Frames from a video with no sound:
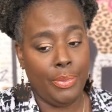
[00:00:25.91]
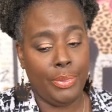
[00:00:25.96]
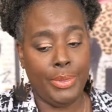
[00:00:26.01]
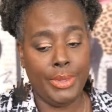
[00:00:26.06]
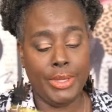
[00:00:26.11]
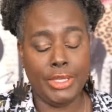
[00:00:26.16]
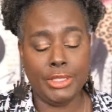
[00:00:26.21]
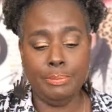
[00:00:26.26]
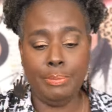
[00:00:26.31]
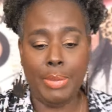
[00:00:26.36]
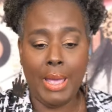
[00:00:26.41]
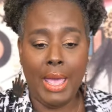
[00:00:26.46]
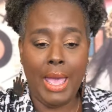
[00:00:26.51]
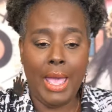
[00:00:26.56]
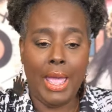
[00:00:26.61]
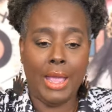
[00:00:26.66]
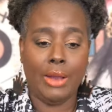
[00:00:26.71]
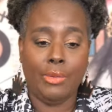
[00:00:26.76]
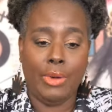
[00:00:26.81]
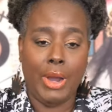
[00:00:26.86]
this
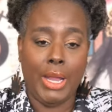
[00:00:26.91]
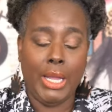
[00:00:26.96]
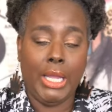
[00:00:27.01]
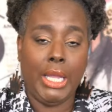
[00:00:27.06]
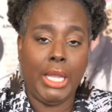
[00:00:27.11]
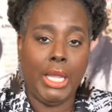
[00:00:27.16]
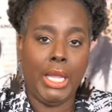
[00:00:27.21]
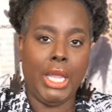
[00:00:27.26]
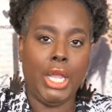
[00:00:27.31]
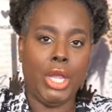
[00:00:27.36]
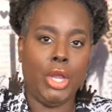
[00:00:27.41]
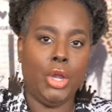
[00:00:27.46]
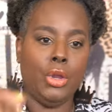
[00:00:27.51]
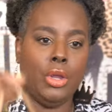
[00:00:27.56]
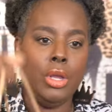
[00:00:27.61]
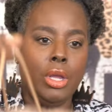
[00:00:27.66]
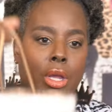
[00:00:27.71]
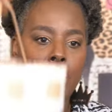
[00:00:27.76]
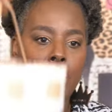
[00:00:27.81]
bag right here